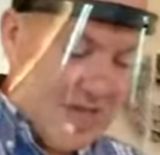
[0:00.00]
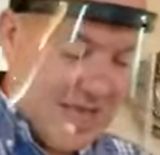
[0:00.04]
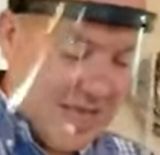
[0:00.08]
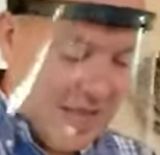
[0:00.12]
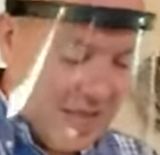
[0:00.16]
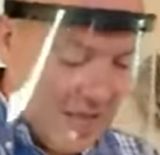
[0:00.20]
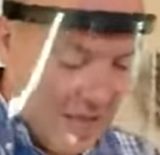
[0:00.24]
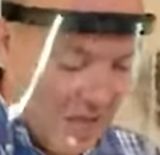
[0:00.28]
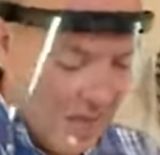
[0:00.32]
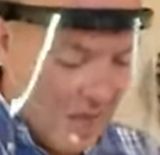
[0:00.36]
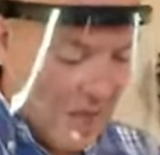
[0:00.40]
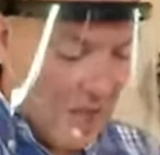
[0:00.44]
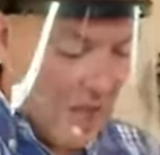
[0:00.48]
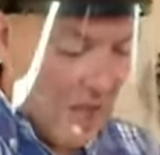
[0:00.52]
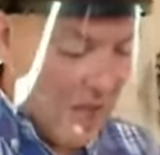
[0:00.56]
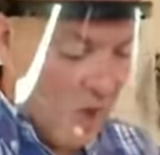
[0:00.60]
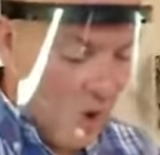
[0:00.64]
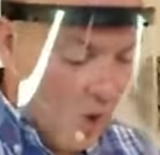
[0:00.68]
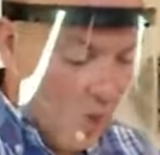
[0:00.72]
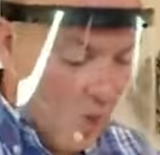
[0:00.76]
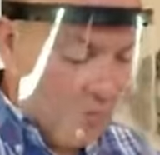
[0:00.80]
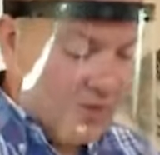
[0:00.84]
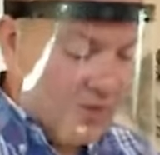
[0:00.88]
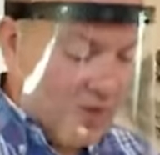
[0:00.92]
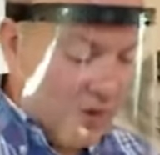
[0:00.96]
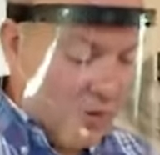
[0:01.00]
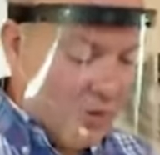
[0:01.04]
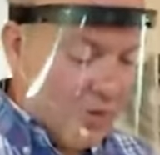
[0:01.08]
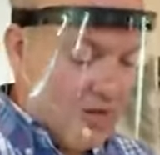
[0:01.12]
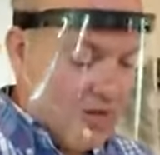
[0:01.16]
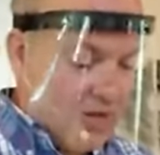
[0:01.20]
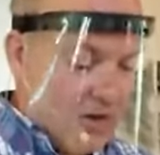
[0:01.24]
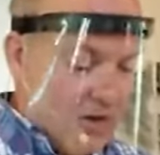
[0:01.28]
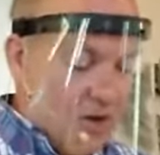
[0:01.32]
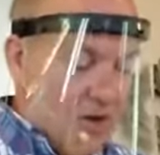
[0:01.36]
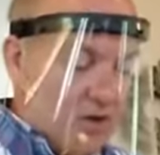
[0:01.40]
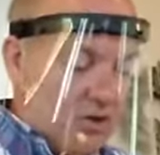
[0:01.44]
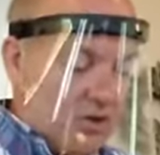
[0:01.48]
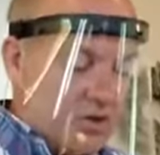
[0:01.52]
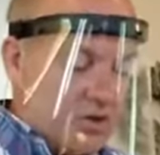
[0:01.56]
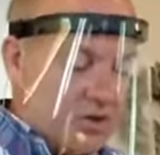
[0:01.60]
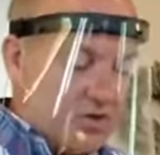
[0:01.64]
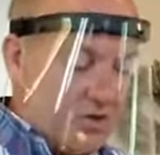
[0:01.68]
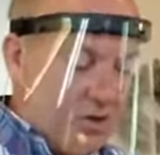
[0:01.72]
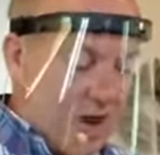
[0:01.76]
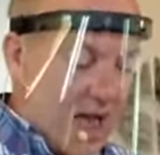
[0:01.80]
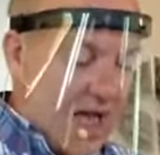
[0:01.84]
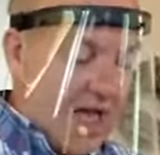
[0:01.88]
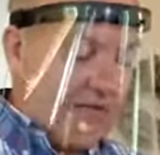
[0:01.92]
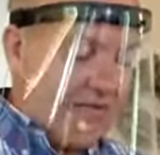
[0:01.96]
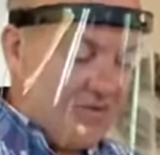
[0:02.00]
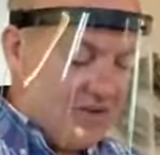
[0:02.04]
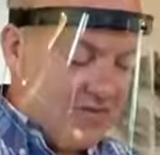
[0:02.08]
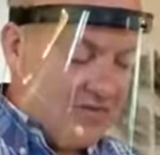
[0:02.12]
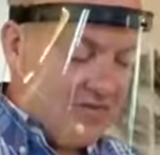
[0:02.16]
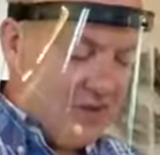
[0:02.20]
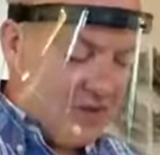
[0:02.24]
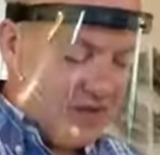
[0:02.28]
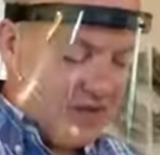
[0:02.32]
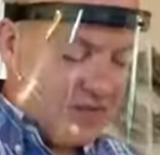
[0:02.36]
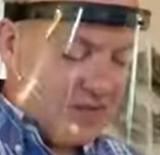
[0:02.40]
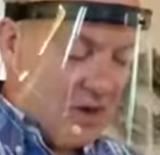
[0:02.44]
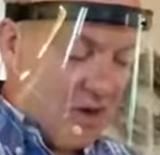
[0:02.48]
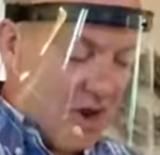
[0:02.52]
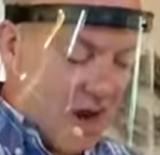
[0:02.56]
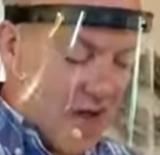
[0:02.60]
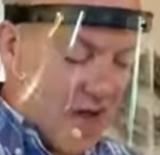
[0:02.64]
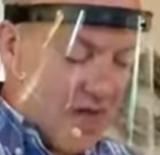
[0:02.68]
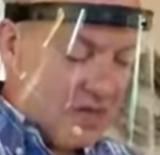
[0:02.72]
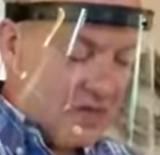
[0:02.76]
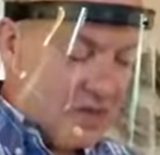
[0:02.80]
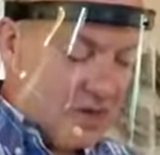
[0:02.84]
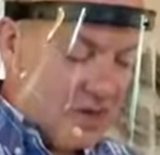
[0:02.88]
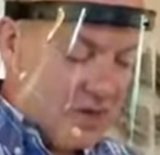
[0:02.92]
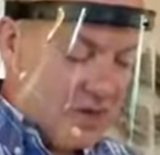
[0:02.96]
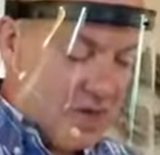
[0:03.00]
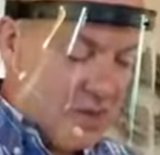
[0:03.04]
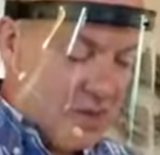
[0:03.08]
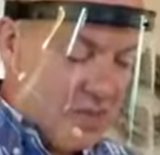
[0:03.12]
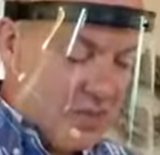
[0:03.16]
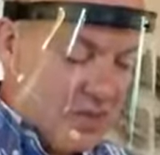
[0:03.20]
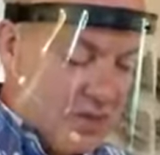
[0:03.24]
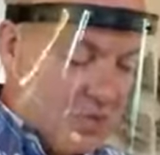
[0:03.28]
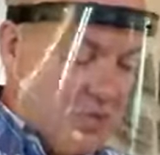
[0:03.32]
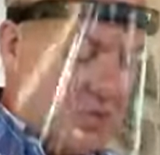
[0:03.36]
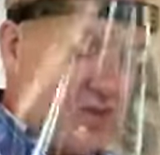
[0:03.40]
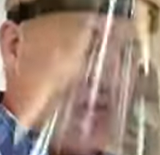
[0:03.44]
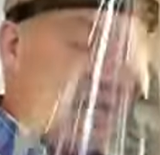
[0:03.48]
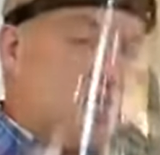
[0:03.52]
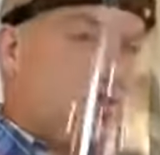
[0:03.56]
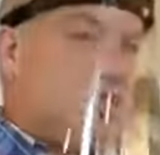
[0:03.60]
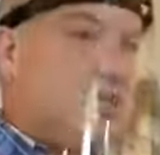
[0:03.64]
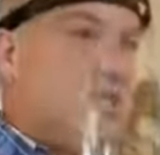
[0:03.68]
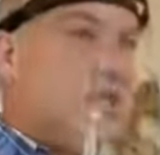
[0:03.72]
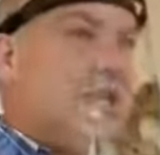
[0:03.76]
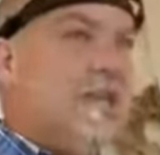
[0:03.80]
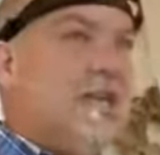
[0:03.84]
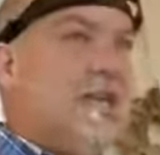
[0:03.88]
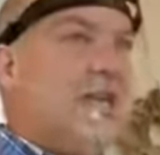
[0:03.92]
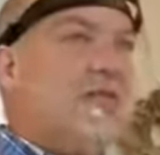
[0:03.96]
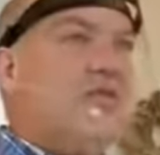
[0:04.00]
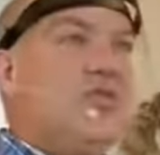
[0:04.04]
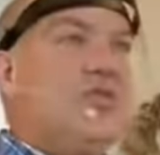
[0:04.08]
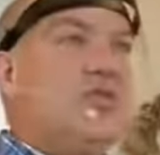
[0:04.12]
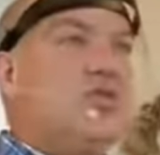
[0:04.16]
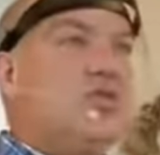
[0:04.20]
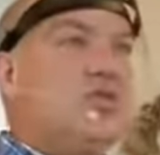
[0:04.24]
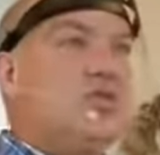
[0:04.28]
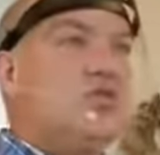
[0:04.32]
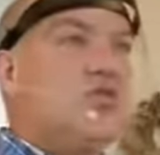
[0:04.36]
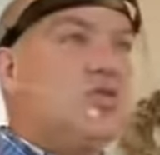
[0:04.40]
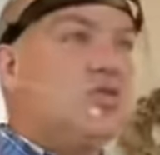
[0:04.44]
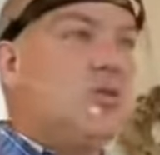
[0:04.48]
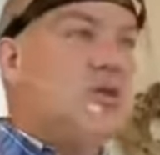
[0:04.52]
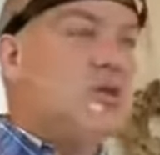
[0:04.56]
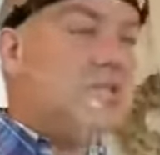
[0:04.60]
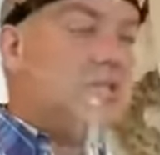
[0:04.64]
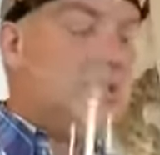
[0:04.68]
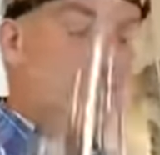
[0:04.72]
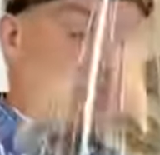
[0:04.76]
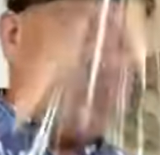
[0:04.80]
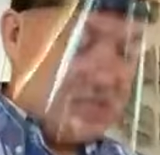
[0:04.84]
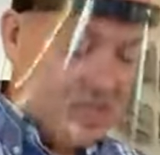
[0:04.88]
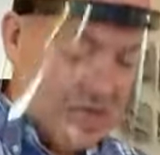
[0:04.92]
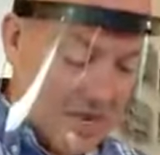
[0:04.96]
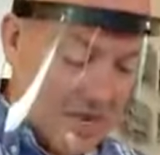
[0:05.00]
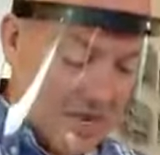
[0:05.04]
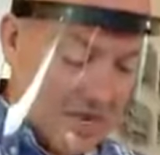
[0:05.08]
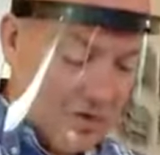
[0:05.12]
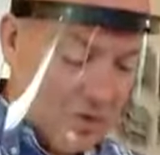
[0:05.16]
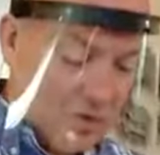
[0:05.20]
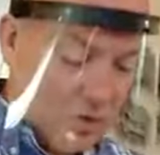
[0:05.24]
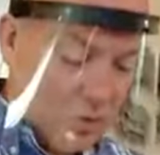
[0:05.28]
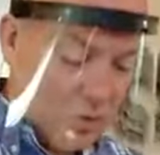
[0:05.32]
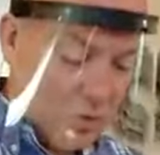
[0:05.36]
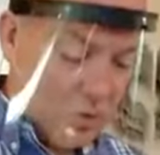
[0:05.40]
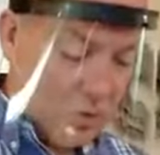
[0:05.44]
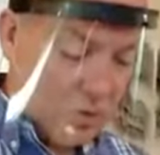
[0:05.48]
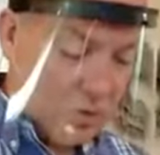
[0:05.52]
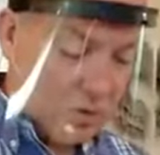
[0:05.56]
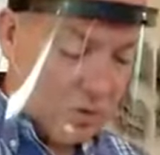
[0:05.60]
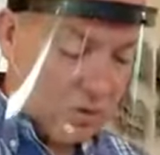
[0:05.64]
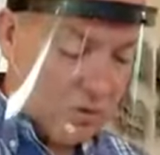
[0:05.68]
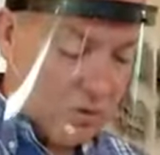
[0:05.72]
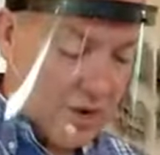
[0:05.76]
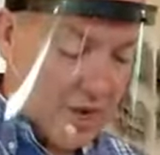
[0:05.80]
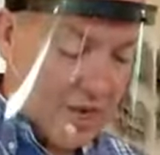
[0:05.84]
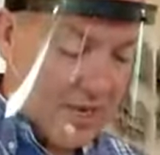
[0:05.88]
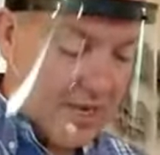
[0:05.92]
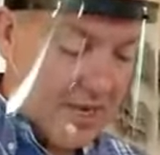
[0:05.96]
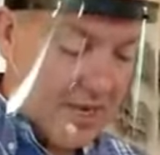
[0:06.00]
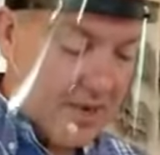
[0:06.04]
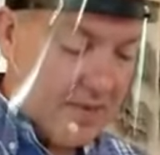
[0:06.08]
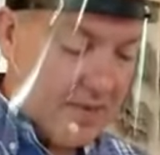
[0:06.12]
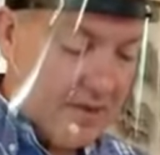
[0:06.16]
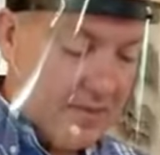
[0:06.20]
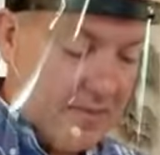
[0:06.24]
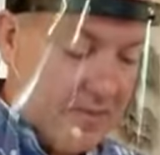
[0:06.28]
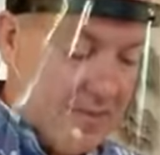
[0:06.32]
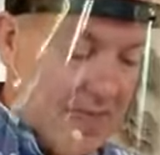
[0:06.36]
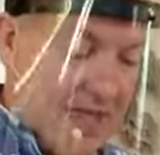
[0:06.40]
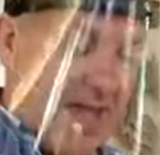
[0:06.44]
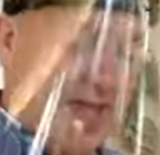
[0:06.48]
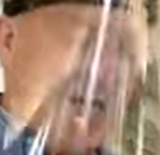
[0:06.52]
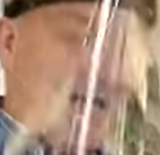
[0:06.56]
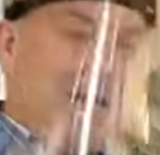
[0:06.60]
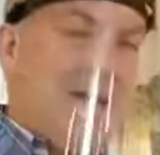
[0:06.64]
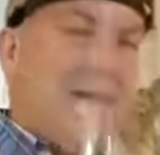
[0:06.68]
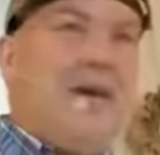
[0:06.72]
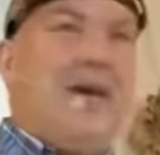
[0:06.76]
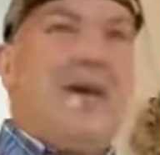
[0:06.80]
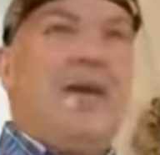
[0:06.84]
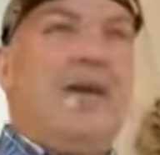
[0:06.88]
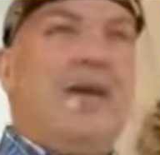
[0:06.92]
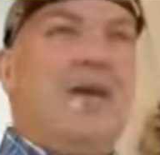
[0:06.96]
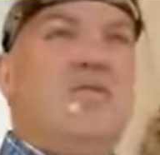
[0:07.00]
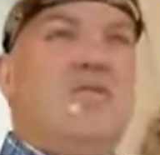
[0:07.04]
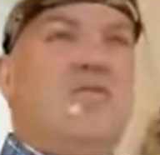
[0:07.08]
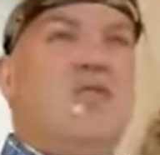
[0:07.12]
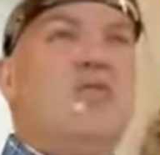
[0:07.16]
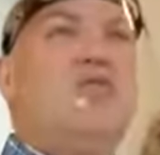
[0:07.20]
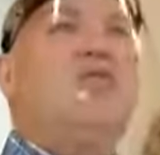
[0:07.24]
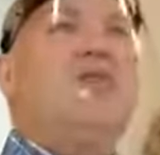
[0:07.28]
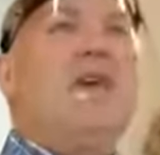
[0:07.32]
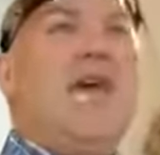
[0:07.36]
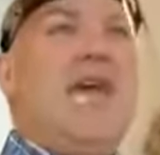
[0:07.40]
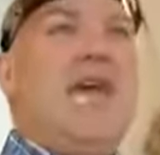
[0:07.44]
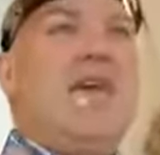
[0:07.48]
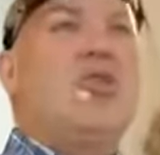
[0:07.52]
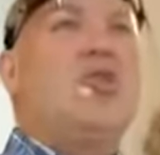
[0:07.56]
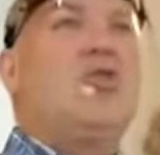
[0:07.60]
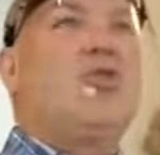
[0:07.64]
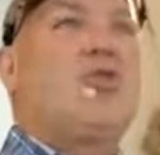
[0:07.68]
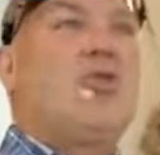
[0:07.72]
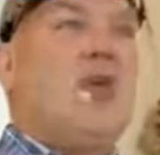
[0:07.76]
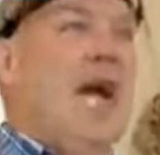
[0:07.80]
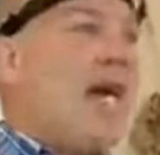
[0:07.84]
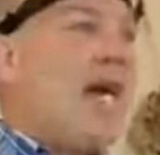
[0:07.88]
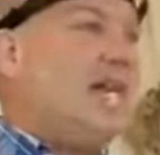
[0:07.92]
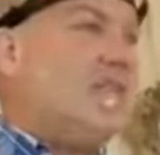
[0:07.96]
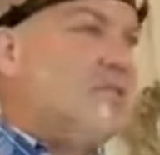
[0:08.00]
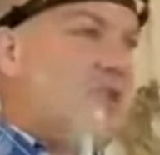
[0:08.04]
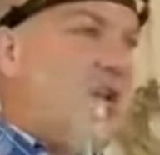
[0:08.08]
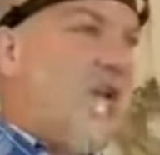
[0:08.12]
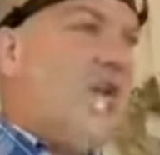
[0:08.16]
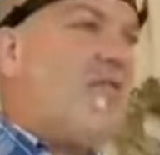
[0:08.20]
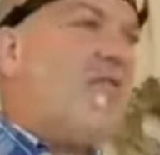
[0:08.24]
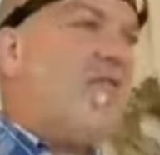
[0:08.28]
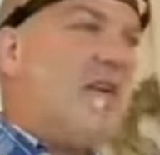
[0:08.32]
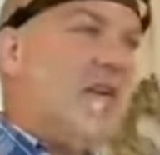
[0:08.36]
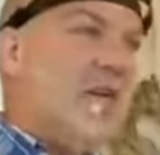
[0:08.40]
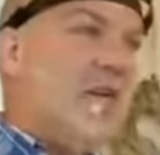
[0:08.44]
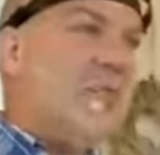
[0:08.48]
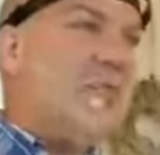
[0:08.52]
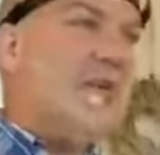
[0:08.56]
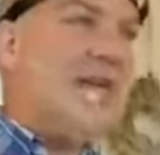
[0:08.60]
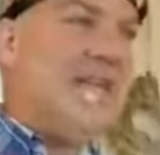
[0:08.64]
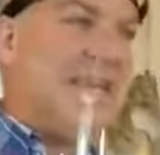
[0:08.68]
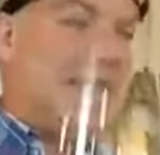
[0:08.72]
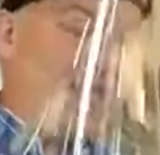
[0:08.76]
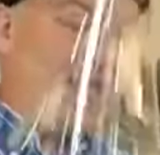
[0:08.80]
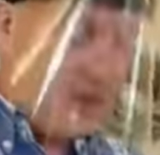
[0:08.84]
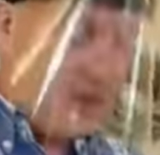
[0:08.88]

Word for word: I, I hope that we can all strive to fix our eyes on Him, especially given the, the state of the world right now. If you take your eyes off Him any at